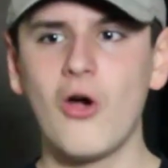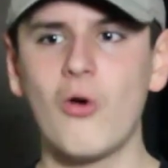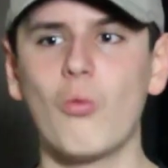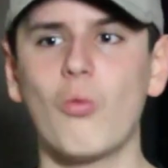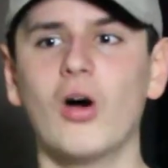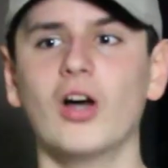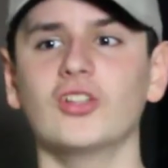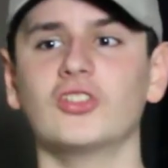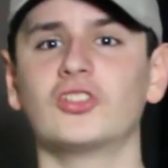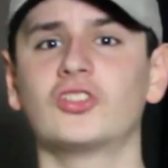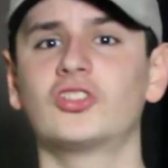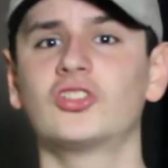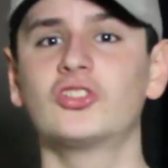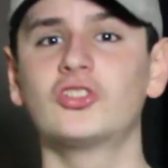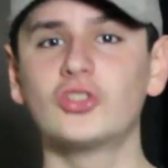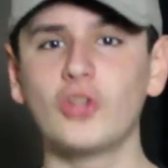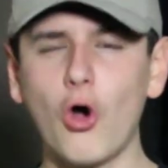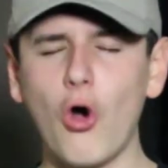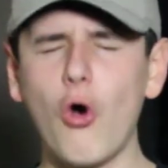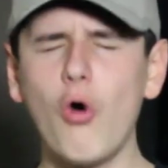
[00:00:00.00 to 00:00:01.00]
was
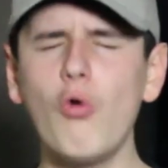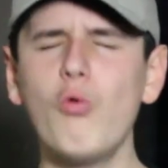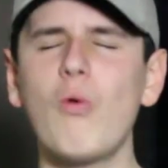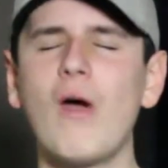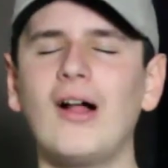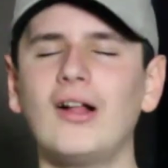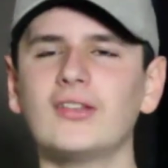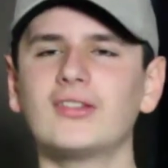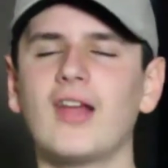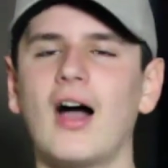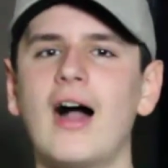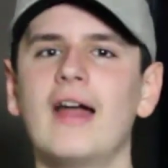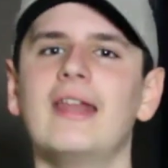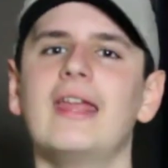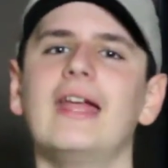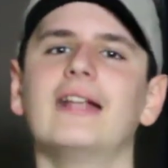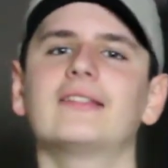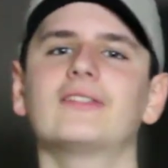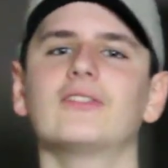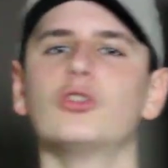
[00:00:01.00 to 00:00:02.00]
so well done.
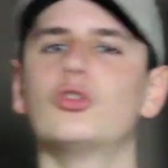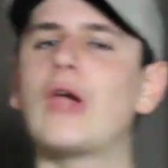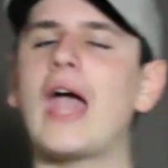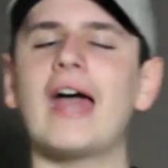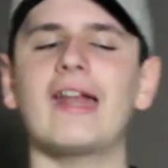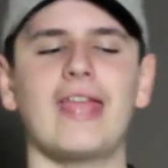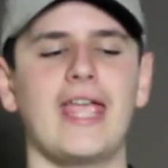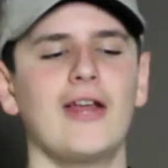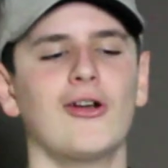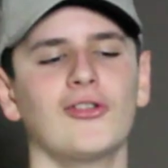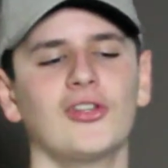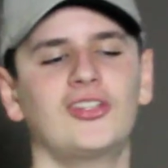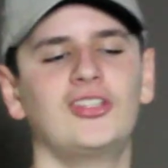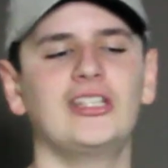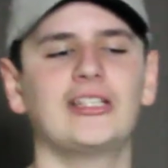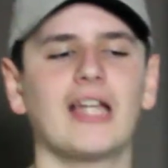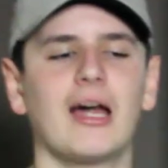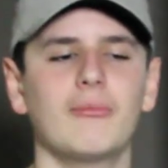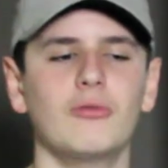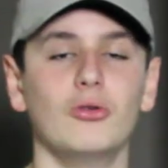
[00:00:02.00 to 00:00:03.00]
You can't hate on the
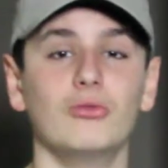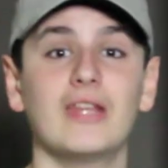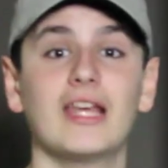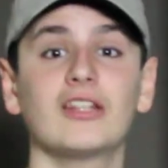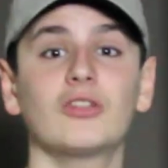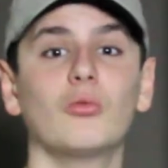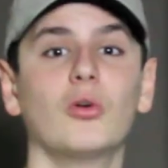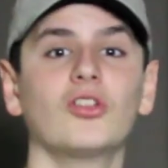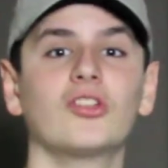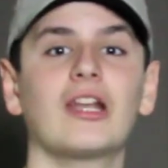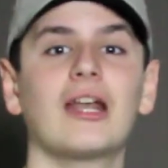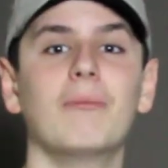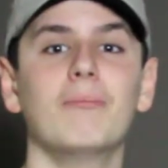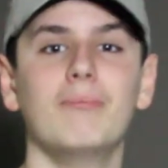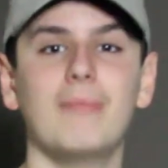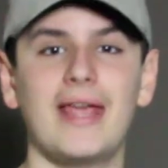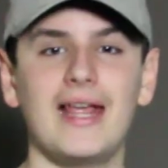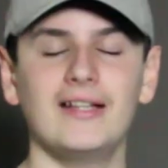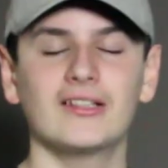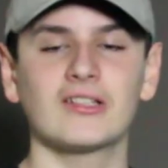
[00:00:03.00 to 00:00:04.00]
CW. This was an
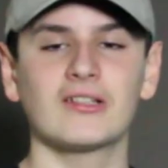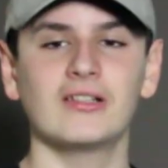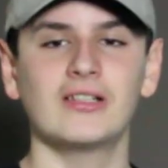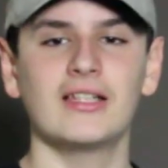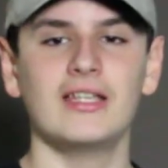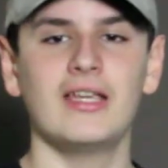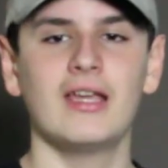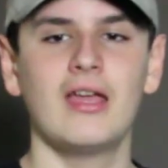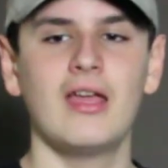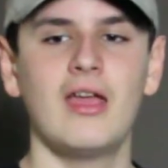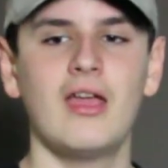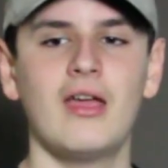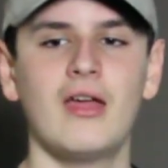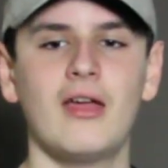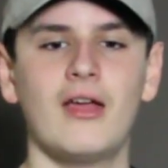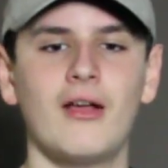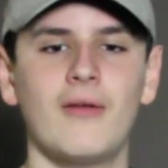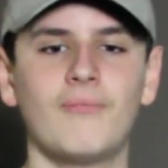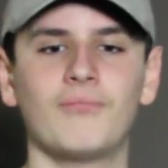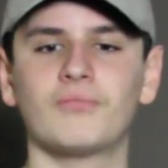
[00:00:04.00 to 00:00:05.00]
amazingly
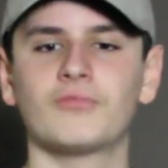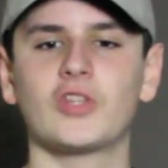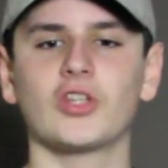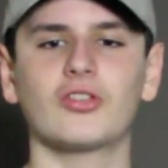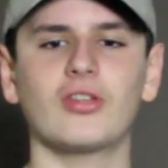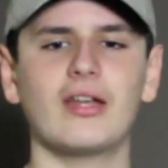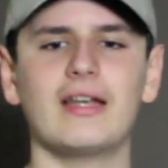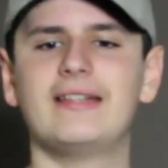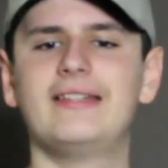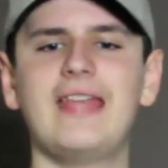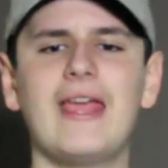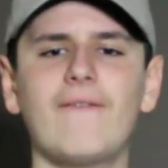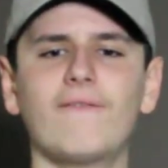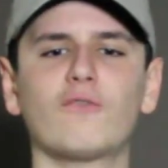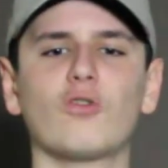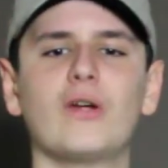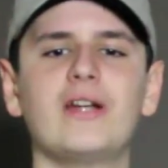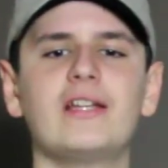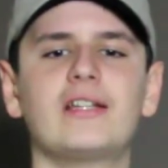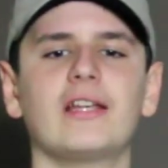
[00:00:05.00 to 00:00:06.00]
just
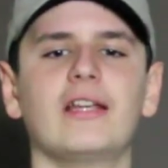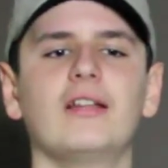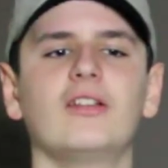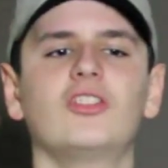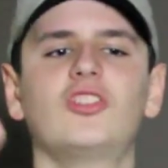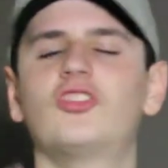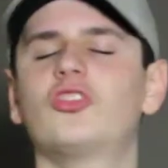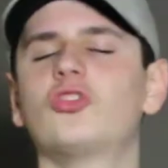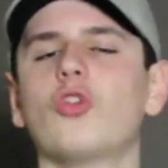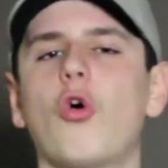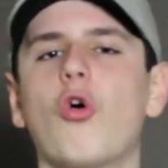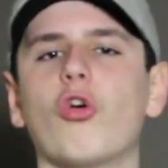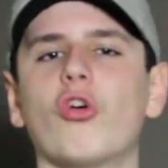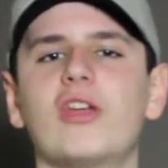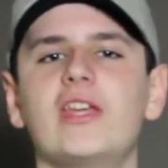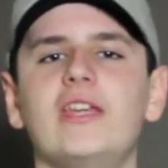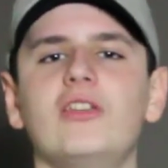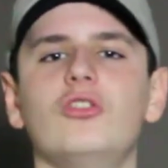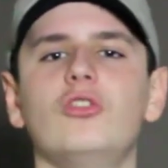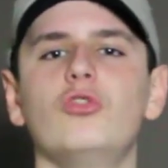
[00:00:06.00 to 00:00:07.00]
different
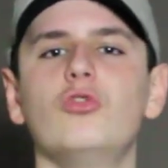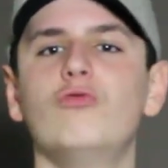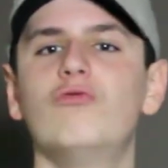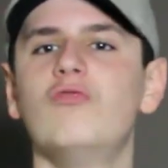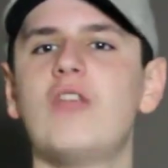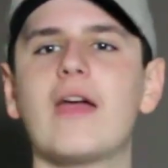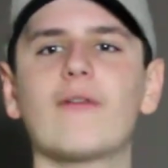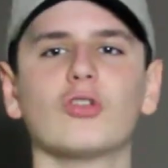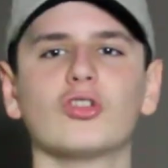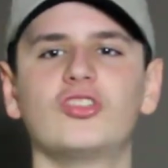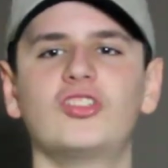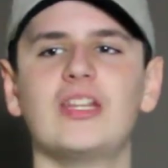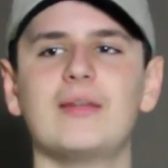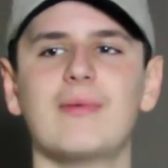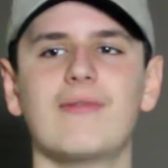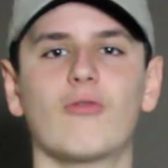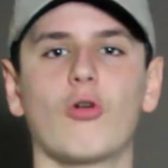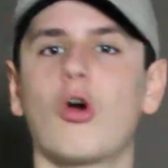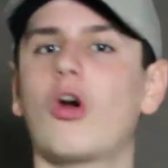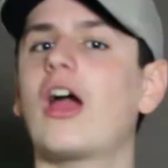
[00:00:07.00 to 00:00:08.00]
story you've never seen
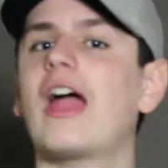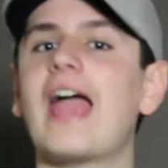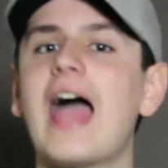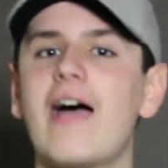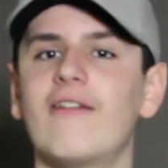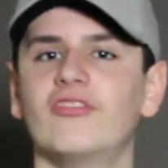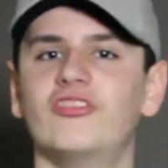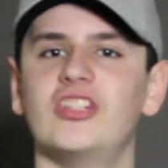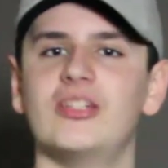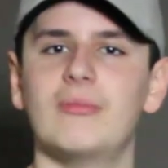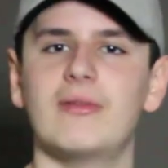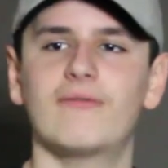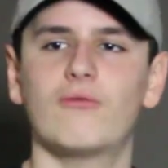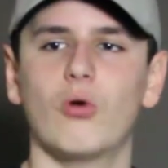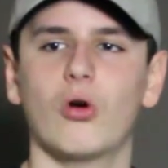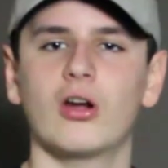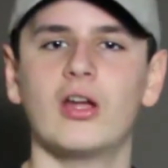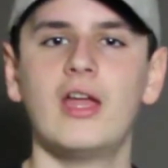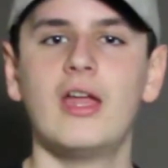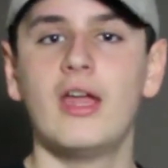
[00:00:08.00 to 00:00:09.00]
before, or I haven't seen
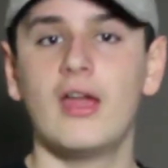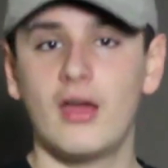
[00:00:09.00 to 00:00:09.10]
before.